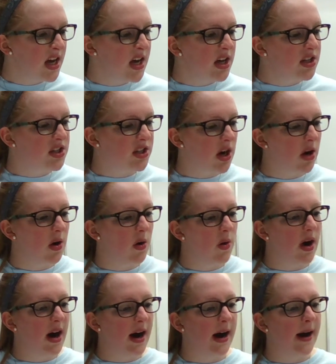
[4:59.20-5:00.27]

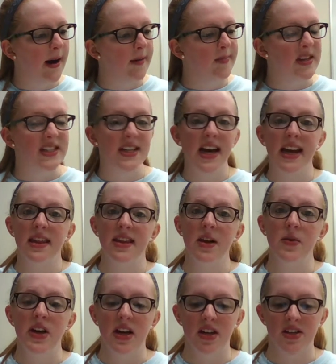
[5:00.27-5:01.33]
So the second thing
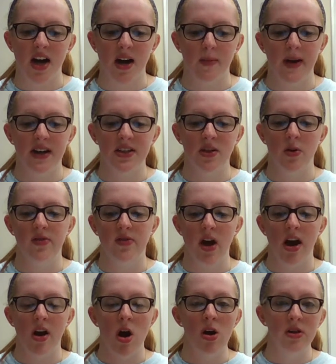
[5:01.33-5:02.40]
we need to talk about, so we've
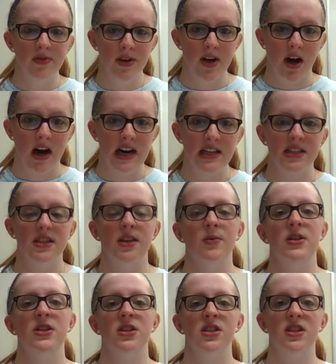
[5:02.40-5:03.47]
got all of our costs, and
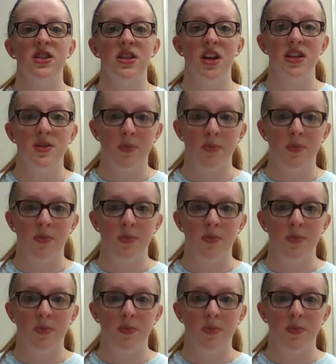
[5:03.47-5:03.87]
we just discussed